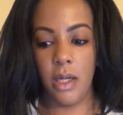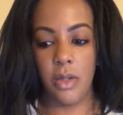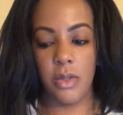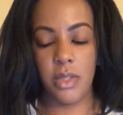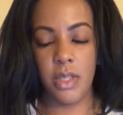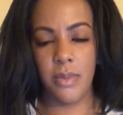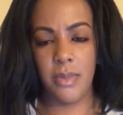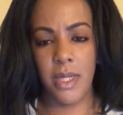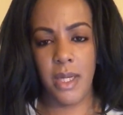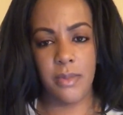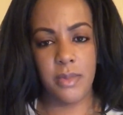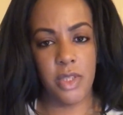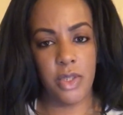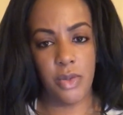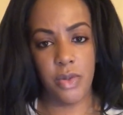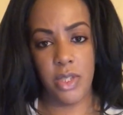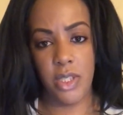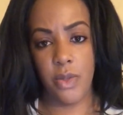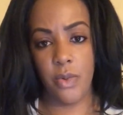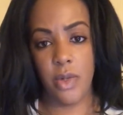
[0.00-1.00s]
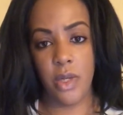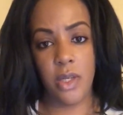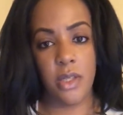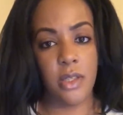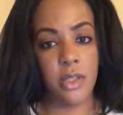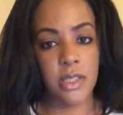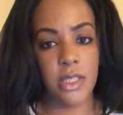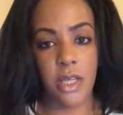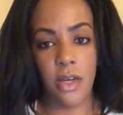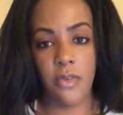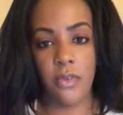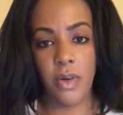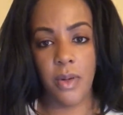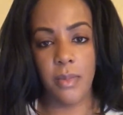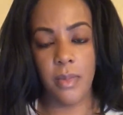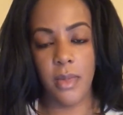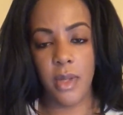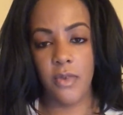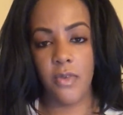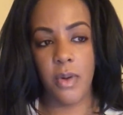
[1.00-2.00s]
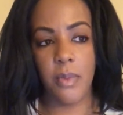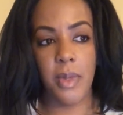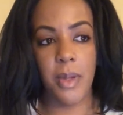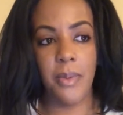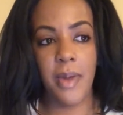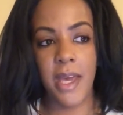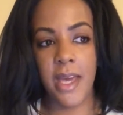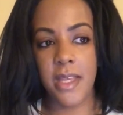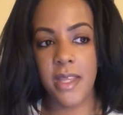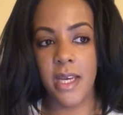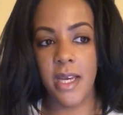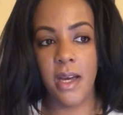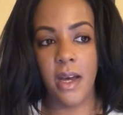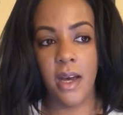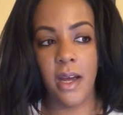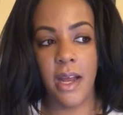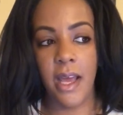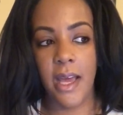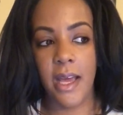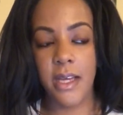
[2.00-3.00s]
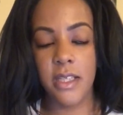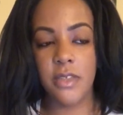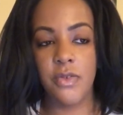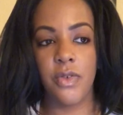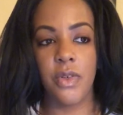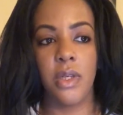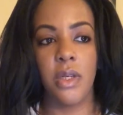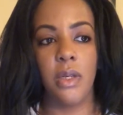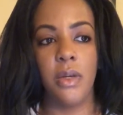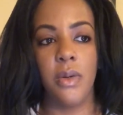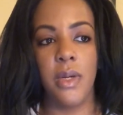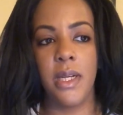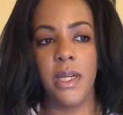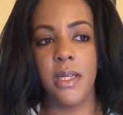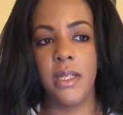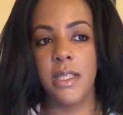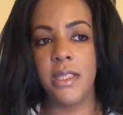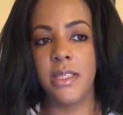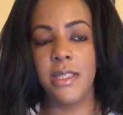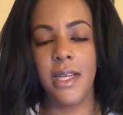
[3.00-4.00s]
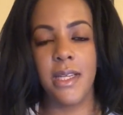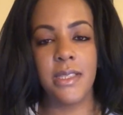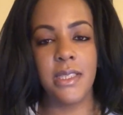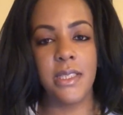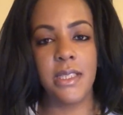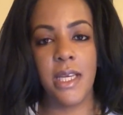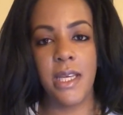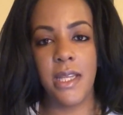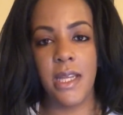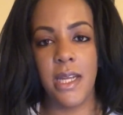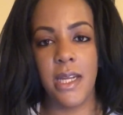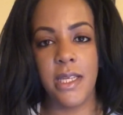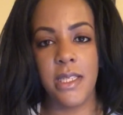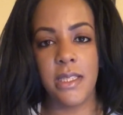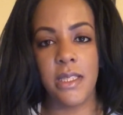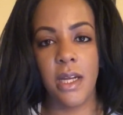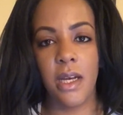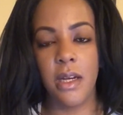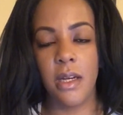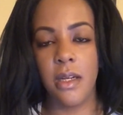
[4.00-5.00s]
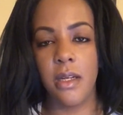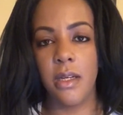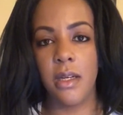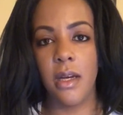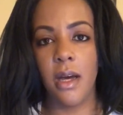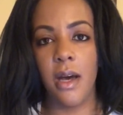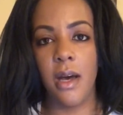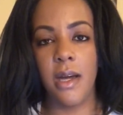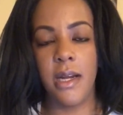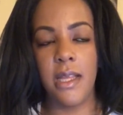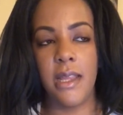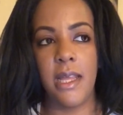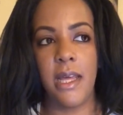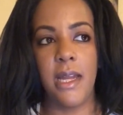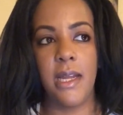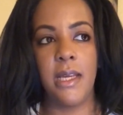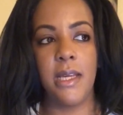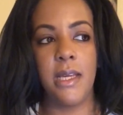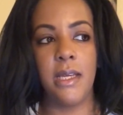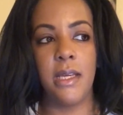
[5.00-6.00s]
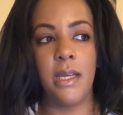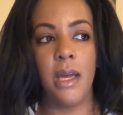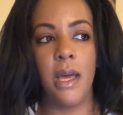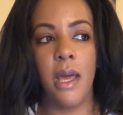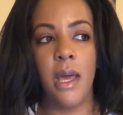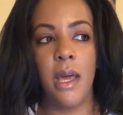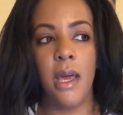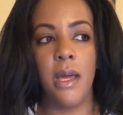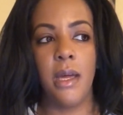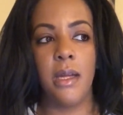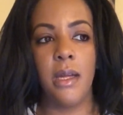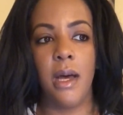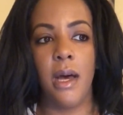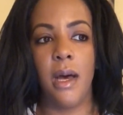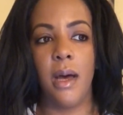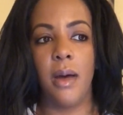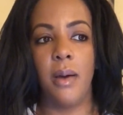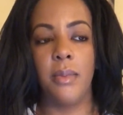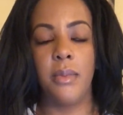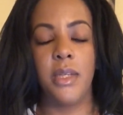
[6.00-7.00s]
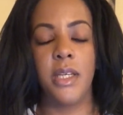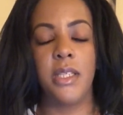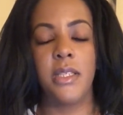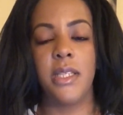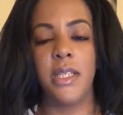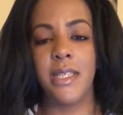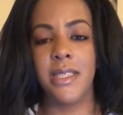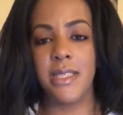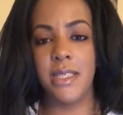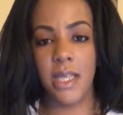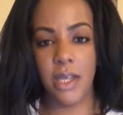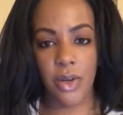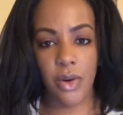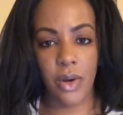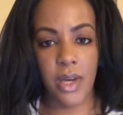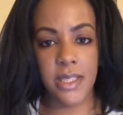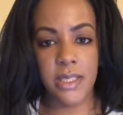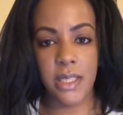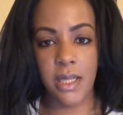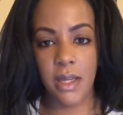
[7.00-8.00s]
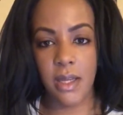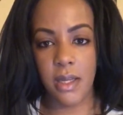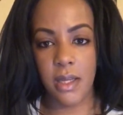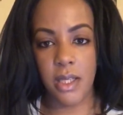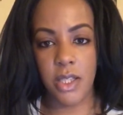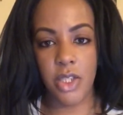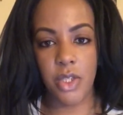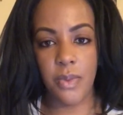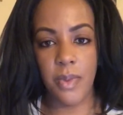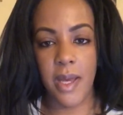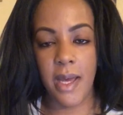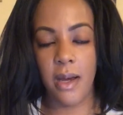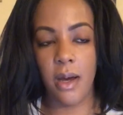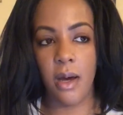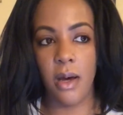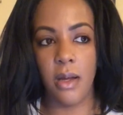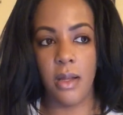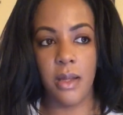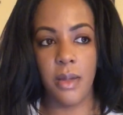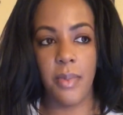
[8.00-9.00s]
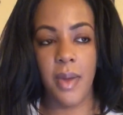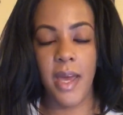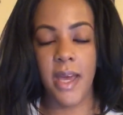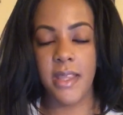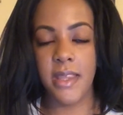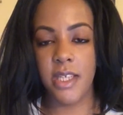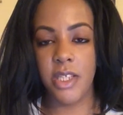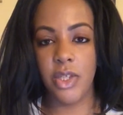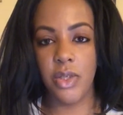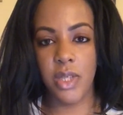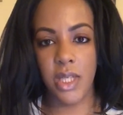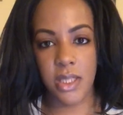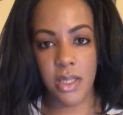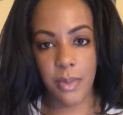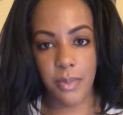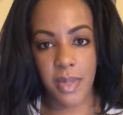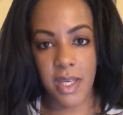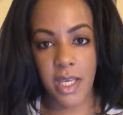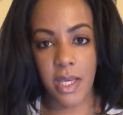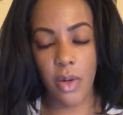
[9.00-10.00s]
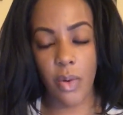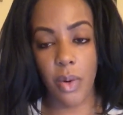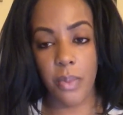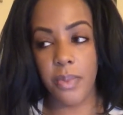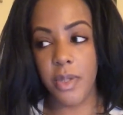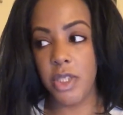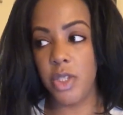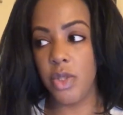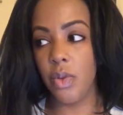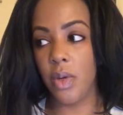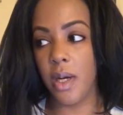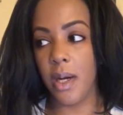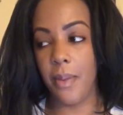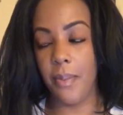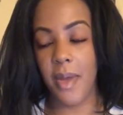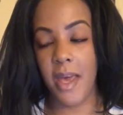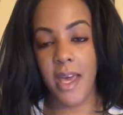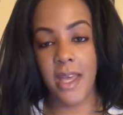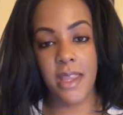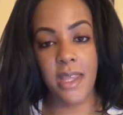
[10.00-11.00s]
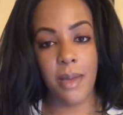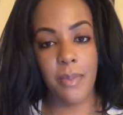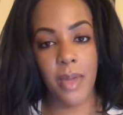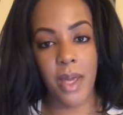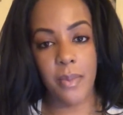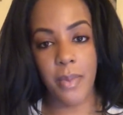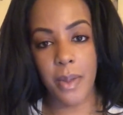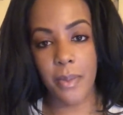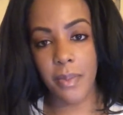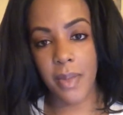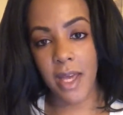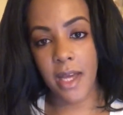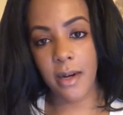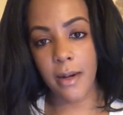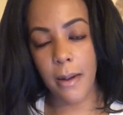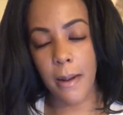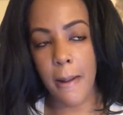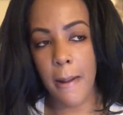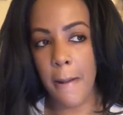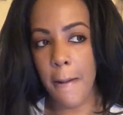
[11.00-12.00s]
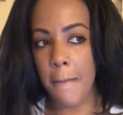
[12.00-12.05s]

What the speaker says: sometimes you derail yourself from the path that God has for you. And it's not to say that he's not a good God and that he doesn't extend grace and can get you back on the path that you need to be, or put you on a path that may be better.